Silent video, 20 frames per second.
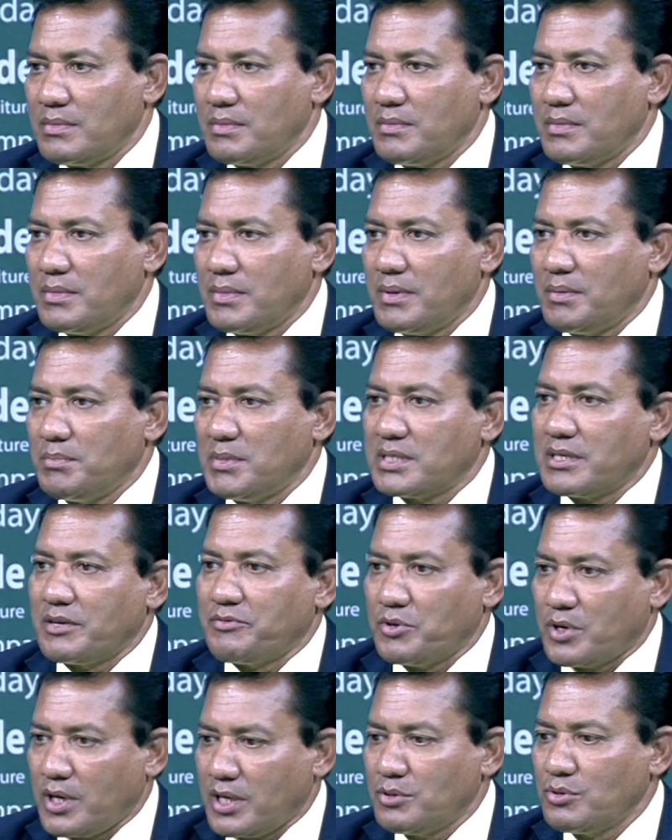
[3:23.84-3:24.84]
Mr.
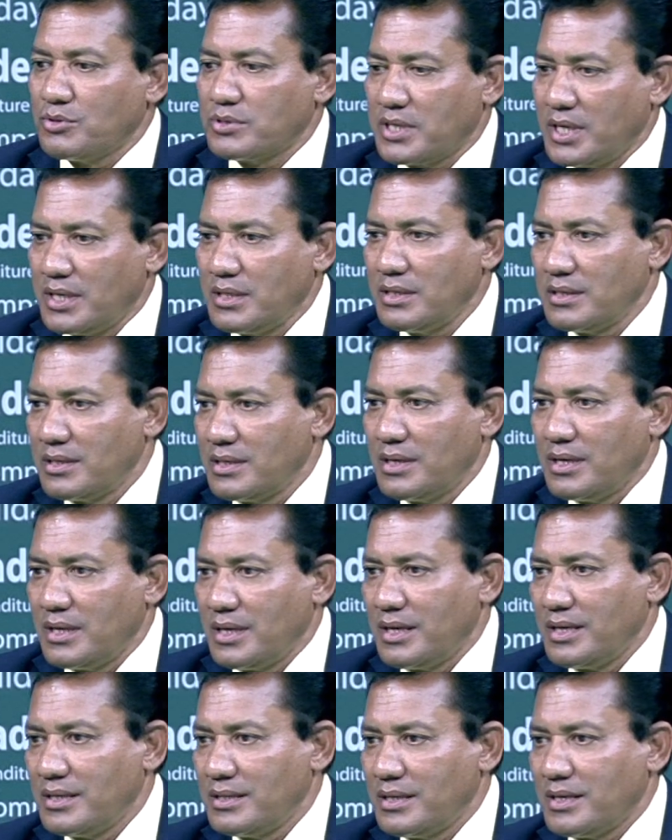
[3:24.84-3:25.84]
Farhad Hossain
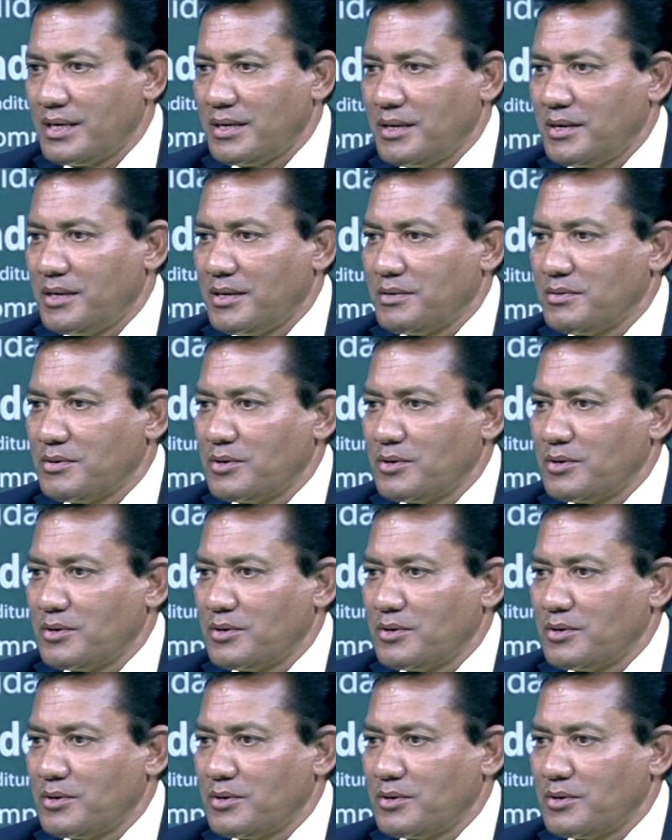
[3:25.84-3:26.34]
and the